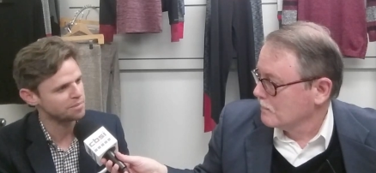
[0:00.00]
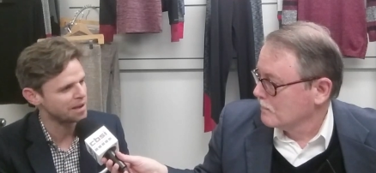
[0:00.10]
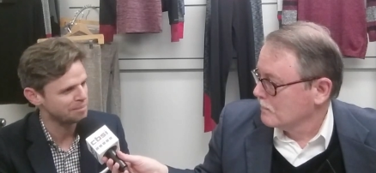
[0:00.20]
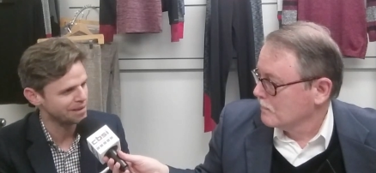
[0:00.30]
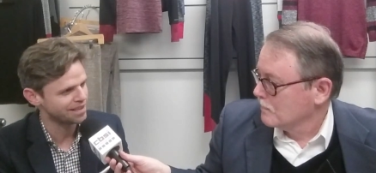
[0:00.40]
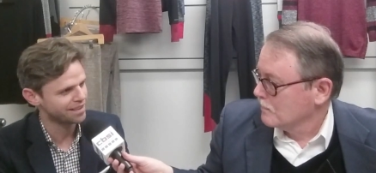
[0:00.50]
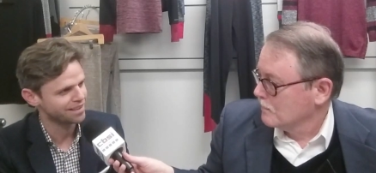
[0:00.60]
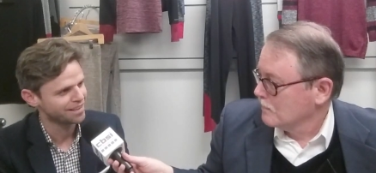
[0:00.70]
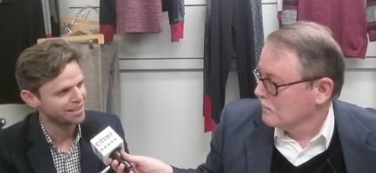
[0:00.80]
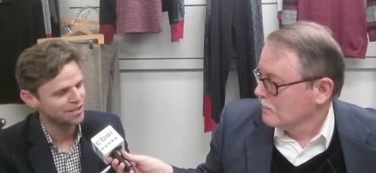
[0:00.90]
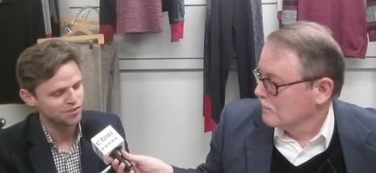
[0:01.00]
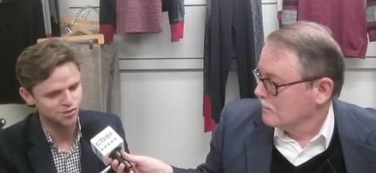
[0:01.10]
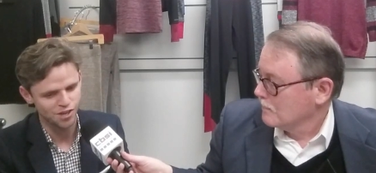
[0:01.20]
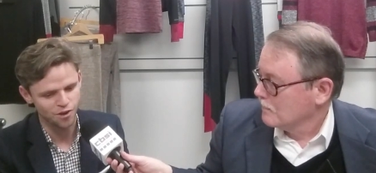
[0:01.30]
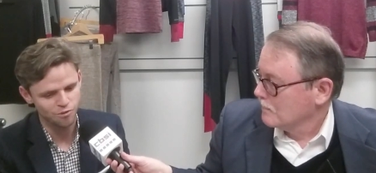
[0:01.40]
Speaker 1: to my opinion.
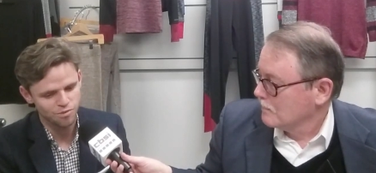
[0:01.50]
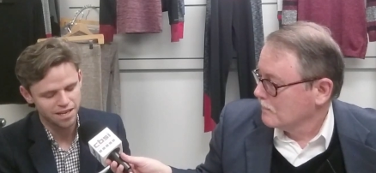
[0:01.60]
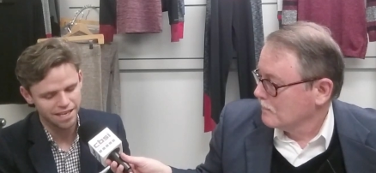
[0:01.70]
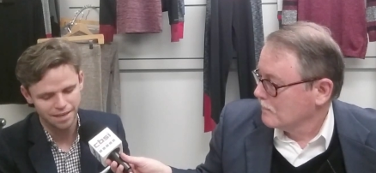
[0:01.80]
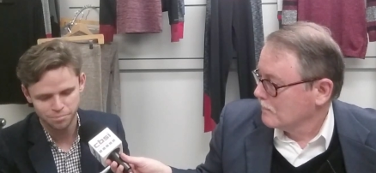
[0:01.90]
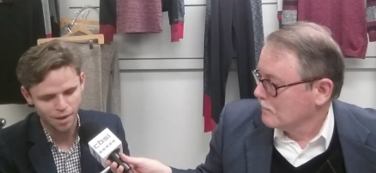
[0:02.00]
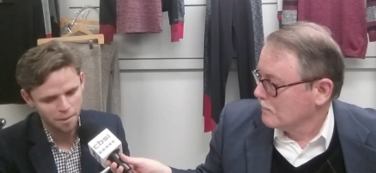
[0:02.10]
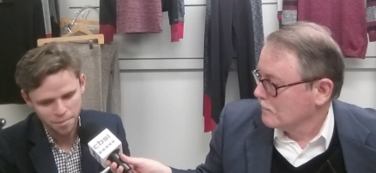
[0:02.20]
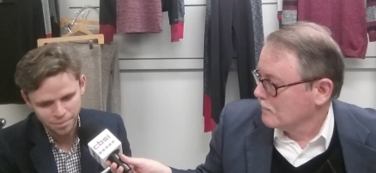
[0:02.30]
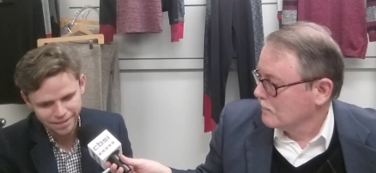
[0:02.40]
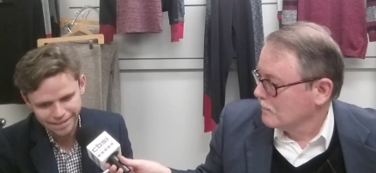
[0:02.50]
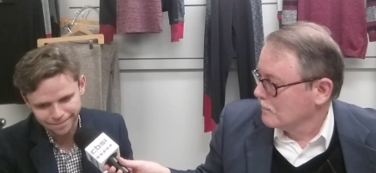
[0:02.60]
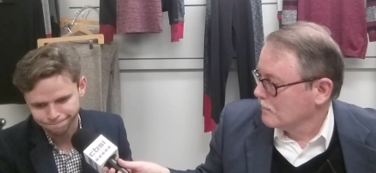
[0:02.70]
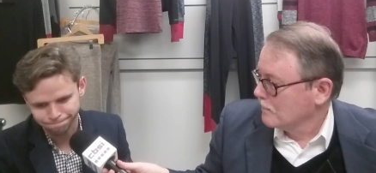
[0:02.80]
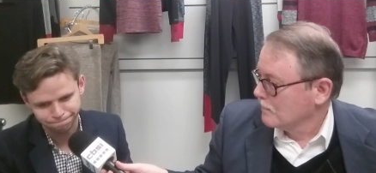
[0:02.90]
So uh, probably,
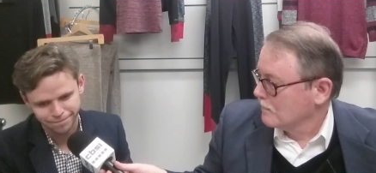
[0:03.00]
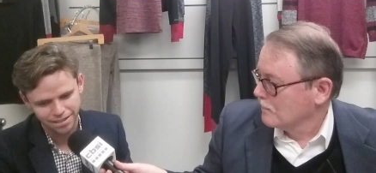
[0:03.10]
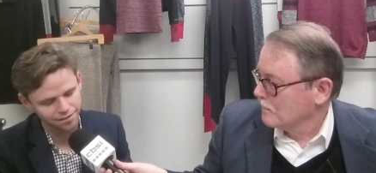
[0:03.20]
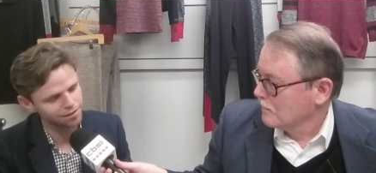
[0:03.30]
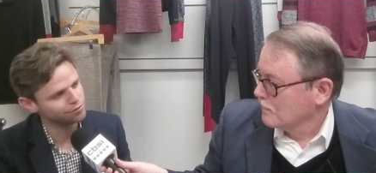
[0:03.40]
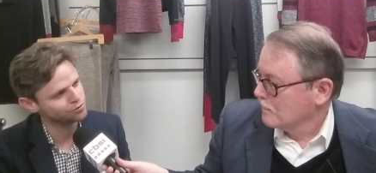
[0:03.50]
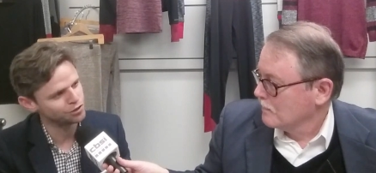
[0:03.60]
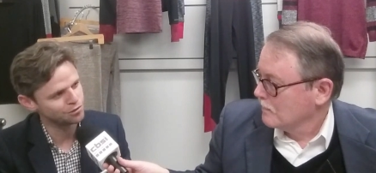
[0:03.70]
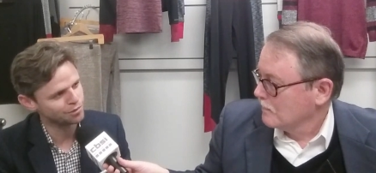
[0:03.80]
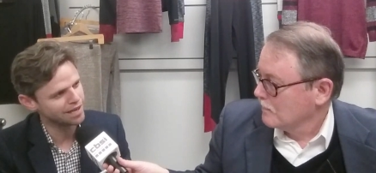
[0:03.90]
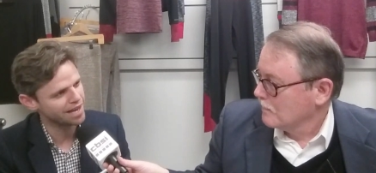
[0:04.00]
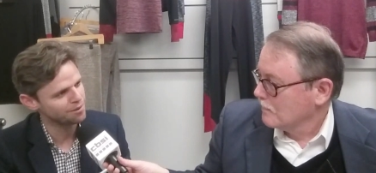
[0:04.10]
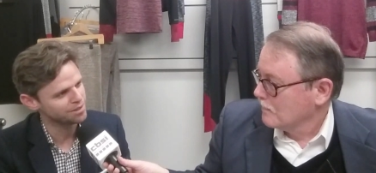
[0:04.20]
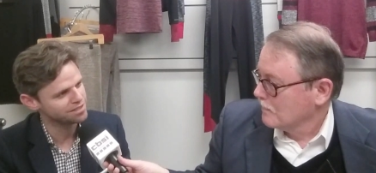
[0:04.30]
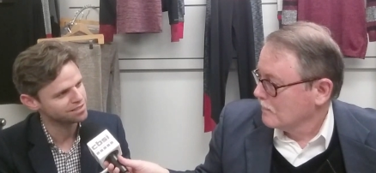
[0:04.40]
I don't know, two, three
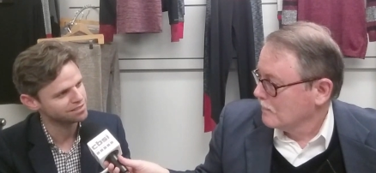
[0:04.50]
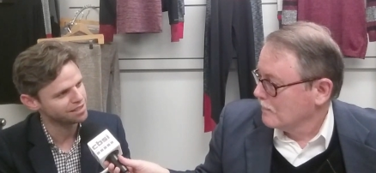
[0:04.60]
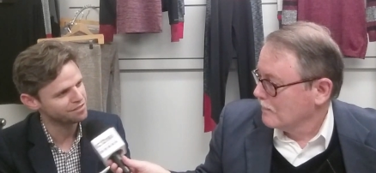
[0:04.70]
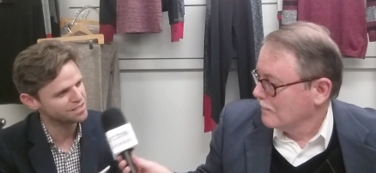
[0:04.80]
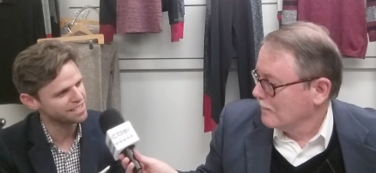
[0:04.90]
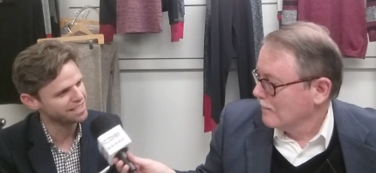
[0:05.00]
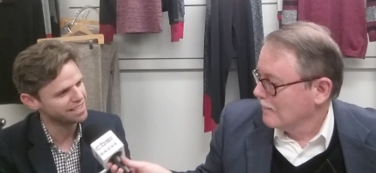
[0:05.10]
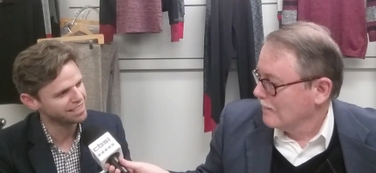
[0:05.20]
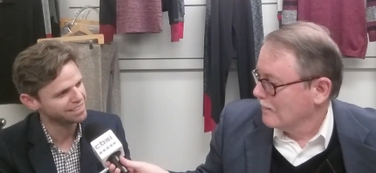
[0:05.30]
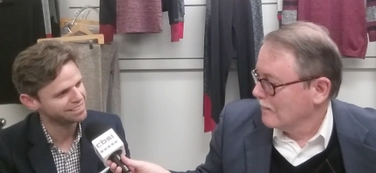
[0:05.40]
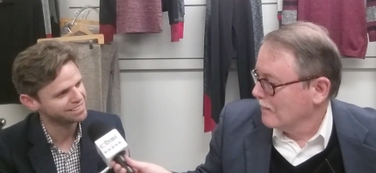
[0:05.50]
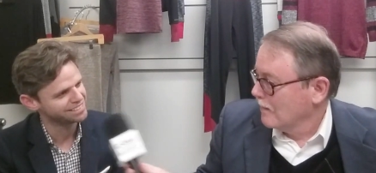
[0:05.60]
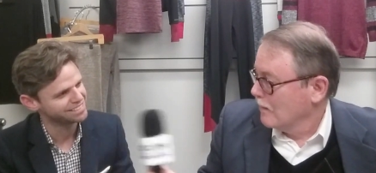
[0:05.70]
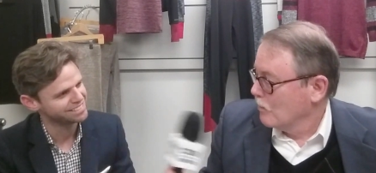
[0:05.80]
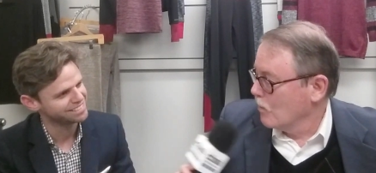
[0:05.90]
hours every Sunday night.
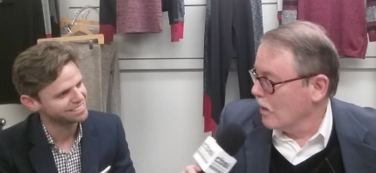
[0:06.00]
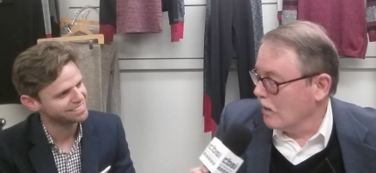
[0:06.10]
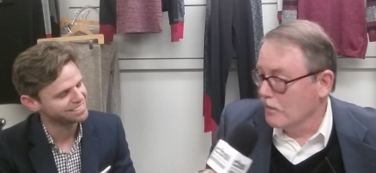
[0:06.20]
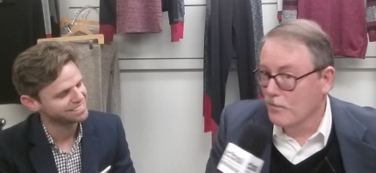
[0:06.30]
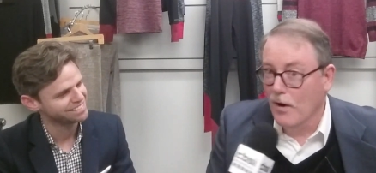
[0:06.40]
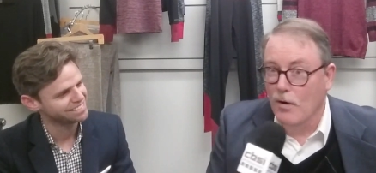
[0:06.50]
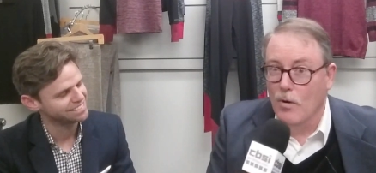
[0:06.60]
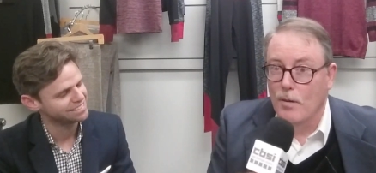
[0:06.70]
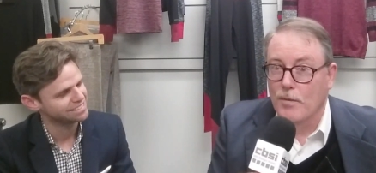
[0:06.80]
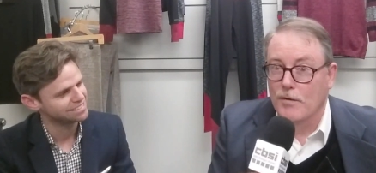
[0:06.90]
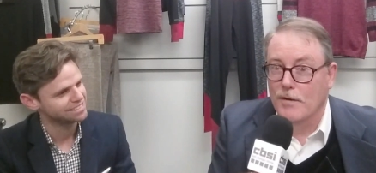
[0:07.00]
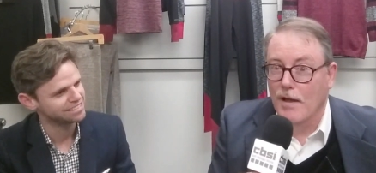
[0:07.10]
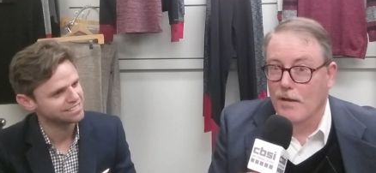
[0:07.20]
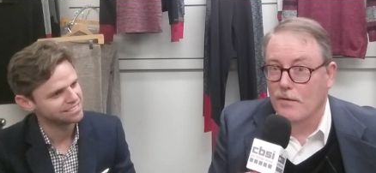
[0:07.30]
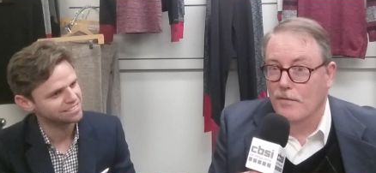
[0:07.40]
Speaker 2: Well, it's very well put
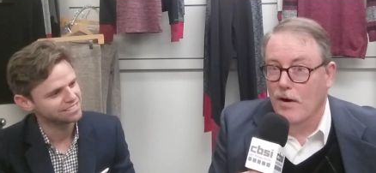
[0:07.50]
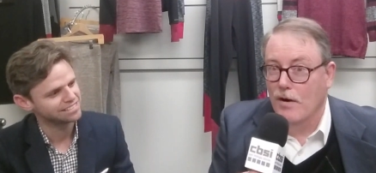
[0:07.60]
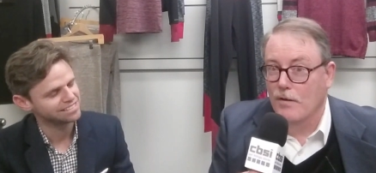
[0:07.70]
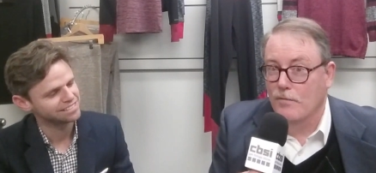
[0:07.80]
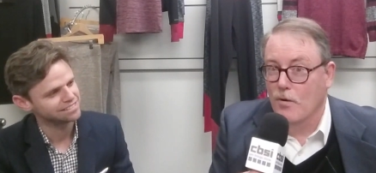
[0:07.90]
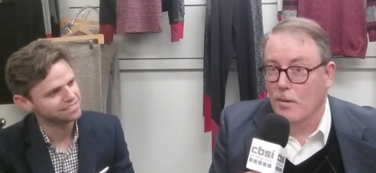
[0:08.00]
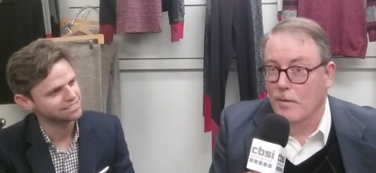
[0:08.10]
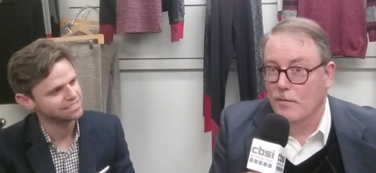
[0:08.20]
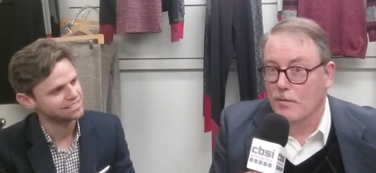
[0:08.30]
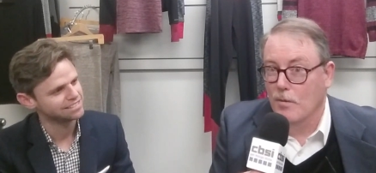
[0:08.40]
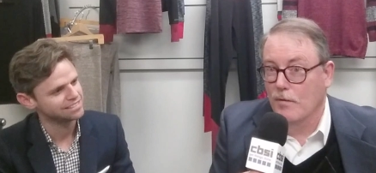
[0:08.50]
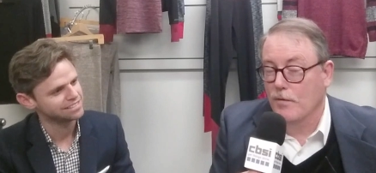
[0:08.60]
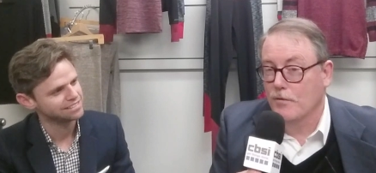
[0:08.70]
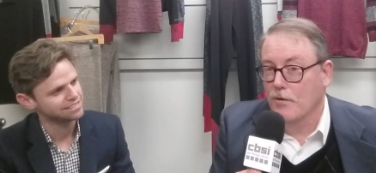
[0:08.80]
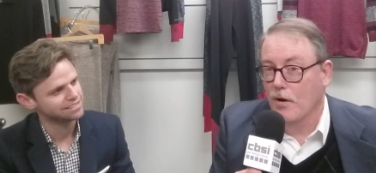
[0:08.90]
together, very informative, some
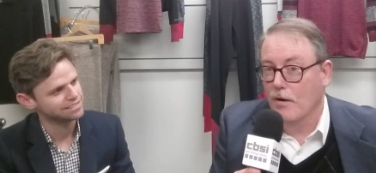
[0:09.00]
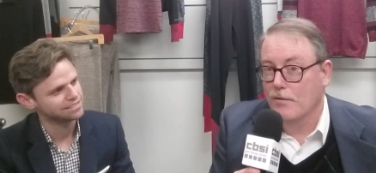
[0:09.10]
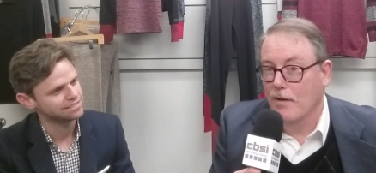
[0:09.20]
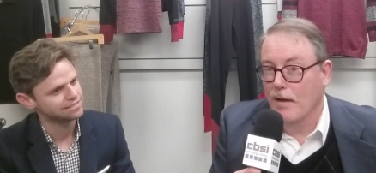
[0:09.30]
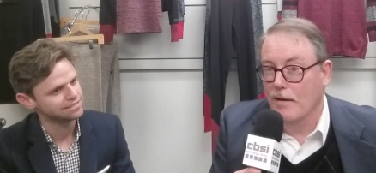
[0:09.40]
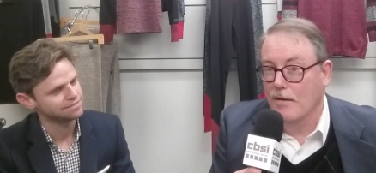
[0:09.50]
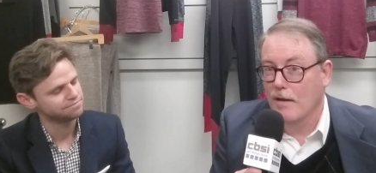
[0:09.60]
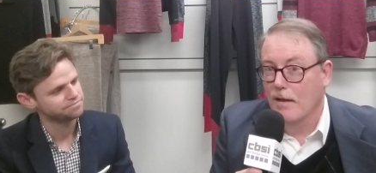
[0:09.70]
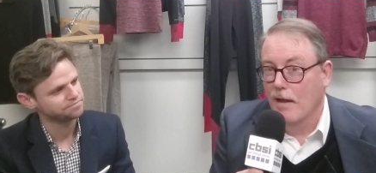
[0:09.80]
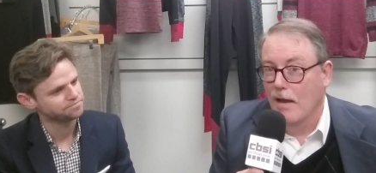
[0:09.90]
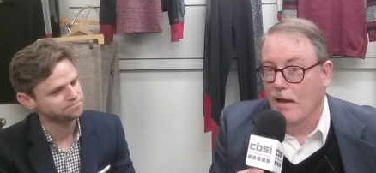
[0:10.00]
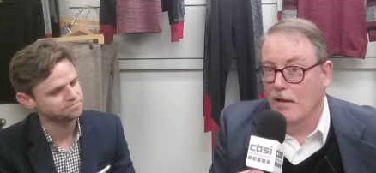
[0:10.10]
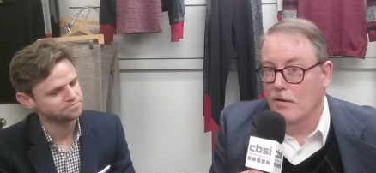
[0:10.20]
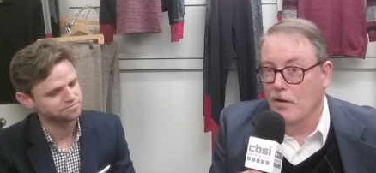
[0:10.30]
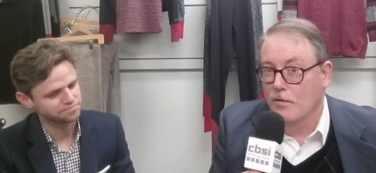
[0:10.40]
wonderful charts and uh,
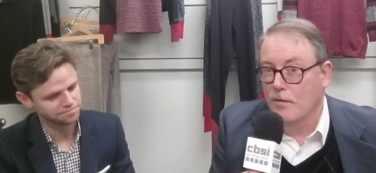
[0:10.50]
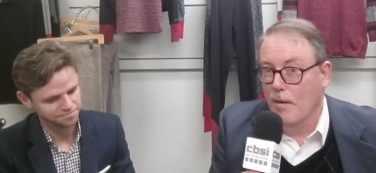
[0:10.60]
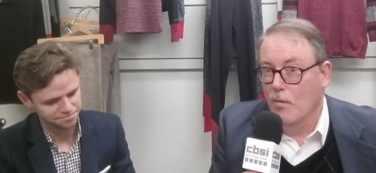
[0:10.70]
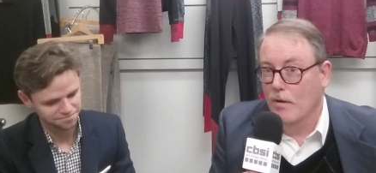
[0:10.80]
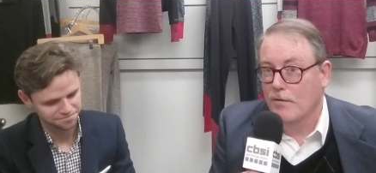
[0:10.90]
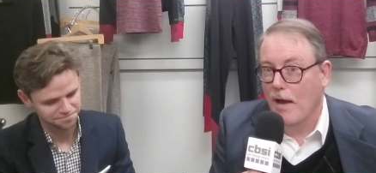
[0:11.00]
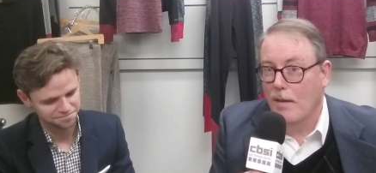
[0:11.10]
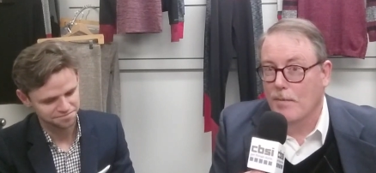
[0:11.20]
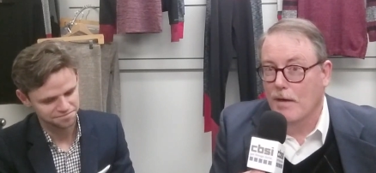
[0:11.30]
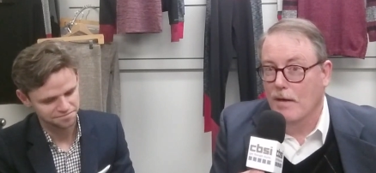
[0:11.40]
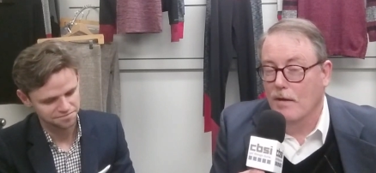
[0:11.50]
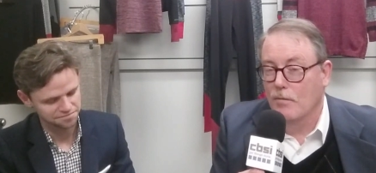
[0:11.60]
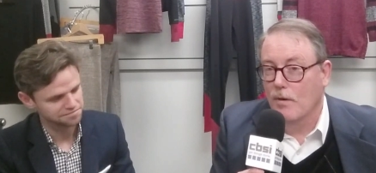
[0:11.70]
and notes about what's happening in